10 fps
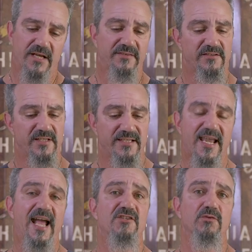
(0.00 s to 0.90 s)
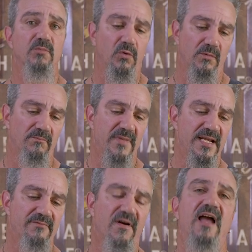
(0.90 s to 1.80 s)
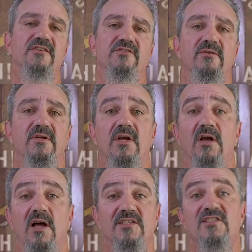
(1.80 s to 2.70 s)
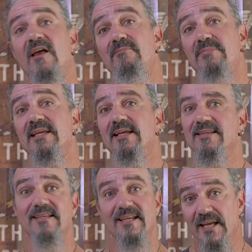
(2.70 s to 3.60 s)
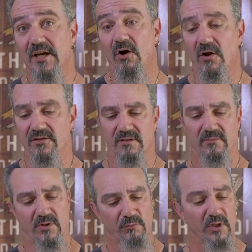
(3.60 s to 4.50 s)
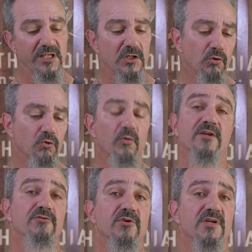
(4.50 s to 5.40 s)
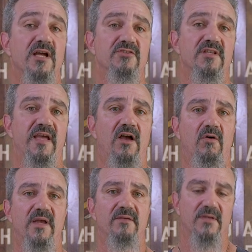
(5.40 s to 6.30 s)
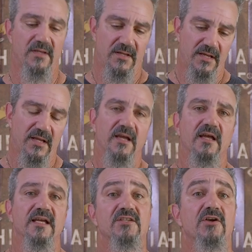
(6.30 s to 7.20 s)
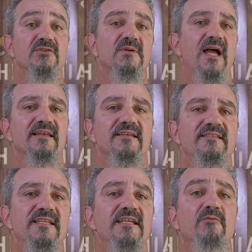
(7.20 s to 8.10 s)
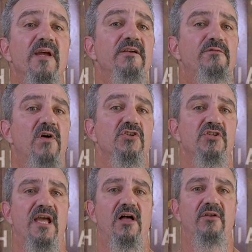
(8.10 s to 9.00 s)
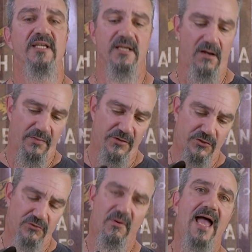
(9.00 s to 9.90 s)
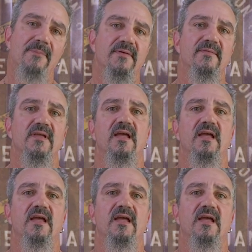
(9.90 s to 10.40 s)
got this detachable mini visor, a sun peak as Indian calls it, but really cool retro touch to the helmet. It's also got D-ring functionality on the strap,